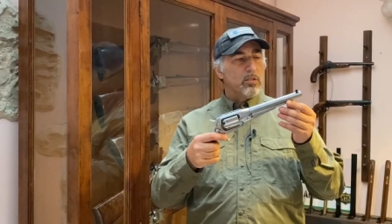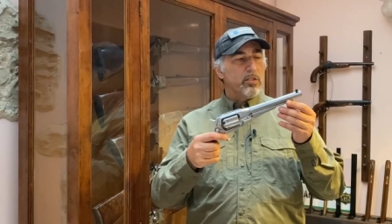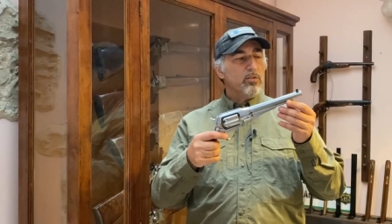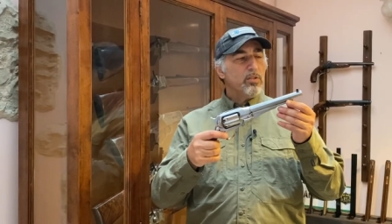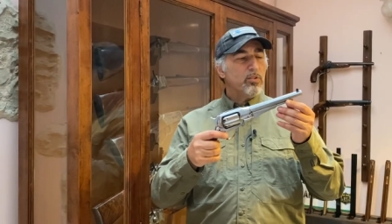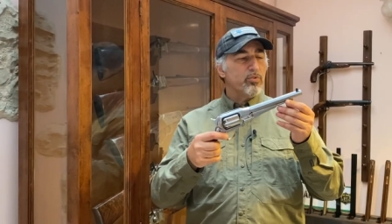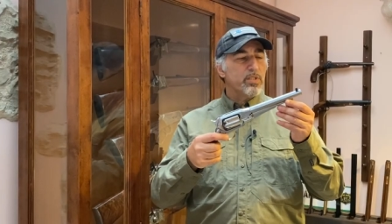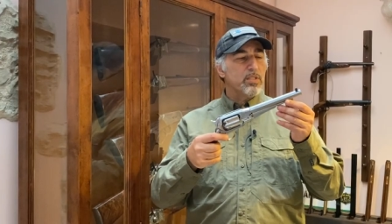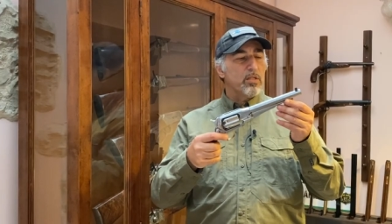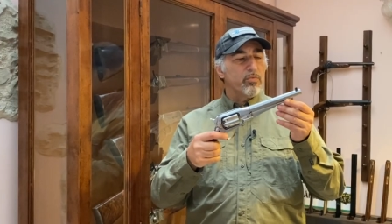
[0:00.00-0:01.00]
Another
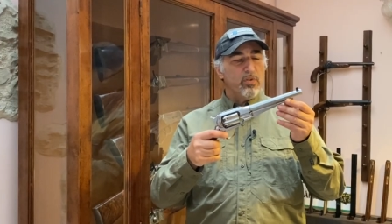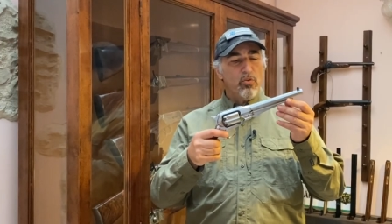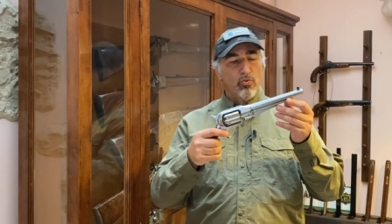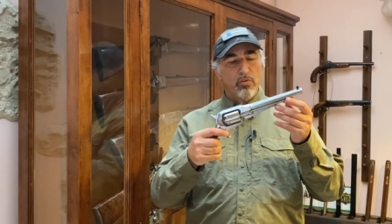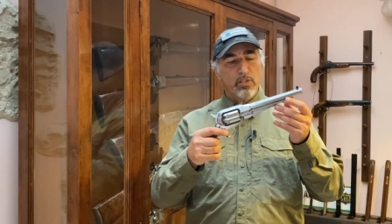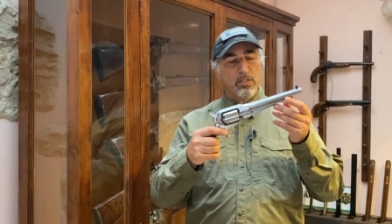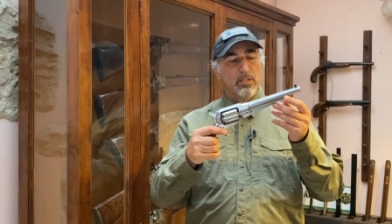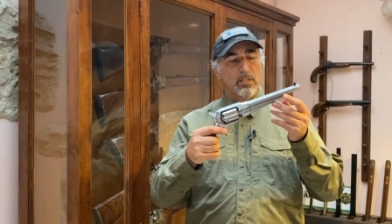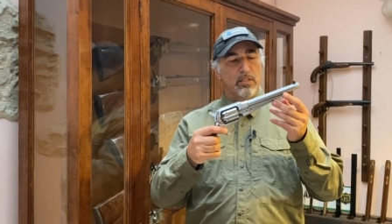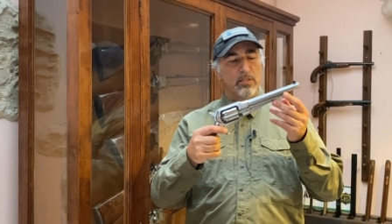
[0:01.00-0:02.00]
interesting feature
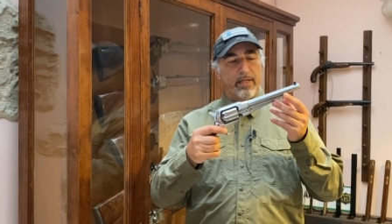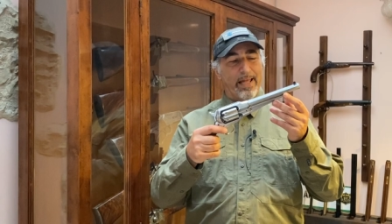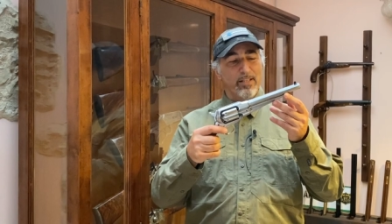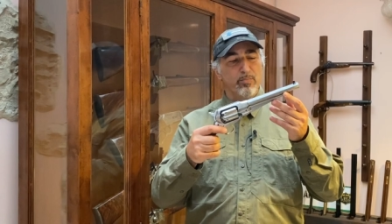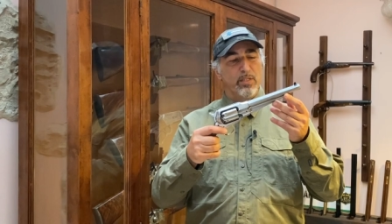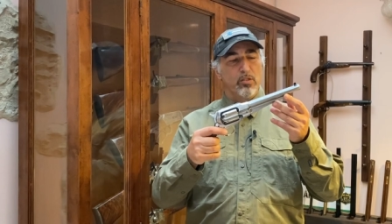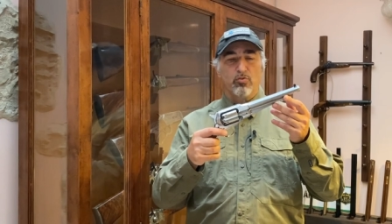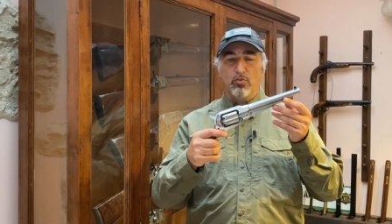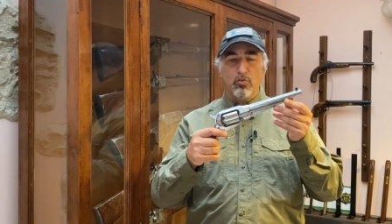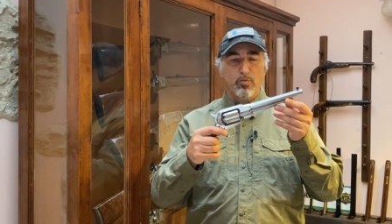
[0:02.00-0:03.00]
is uh, that has been
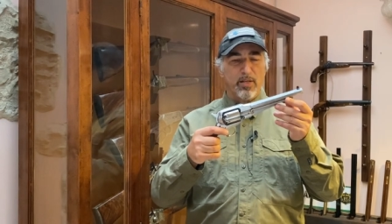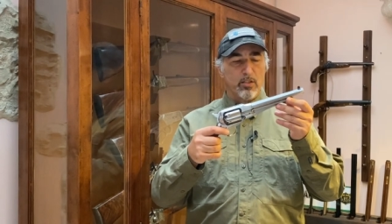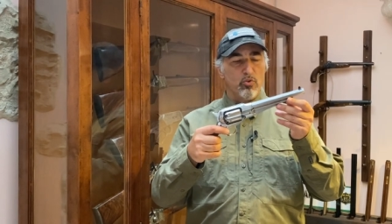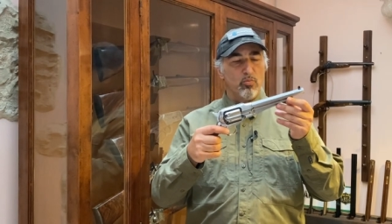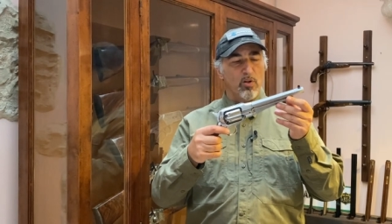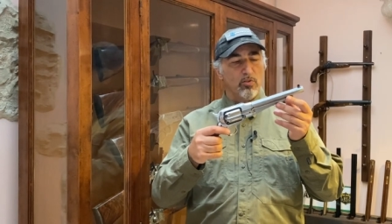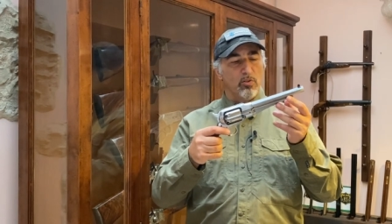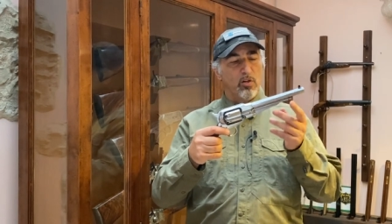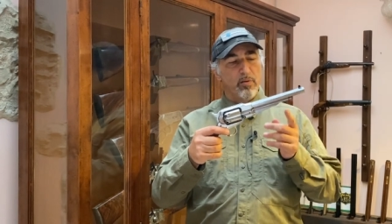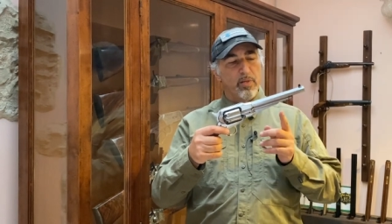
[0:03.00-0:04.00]
introduced by the new
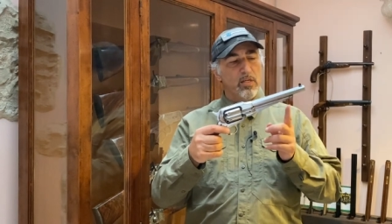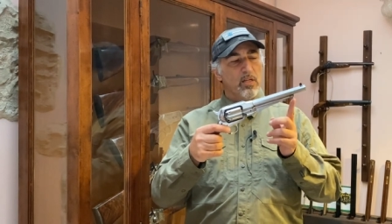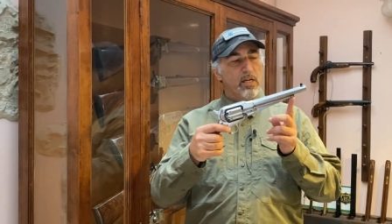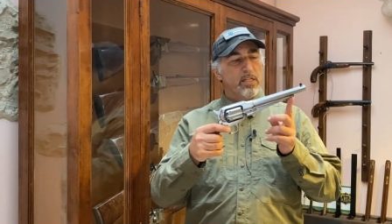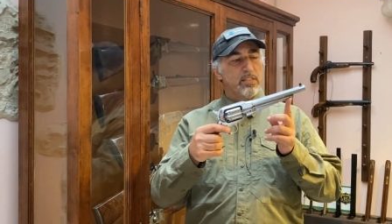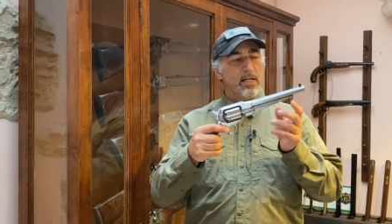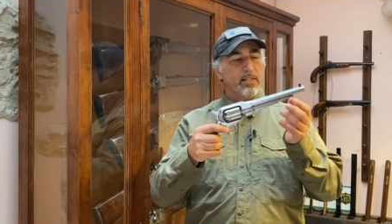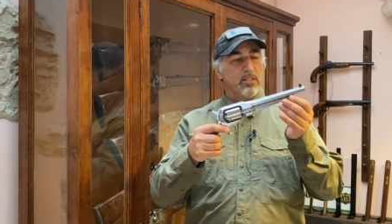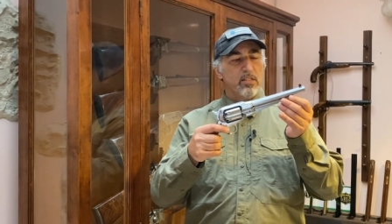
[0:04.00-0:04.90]
model army is that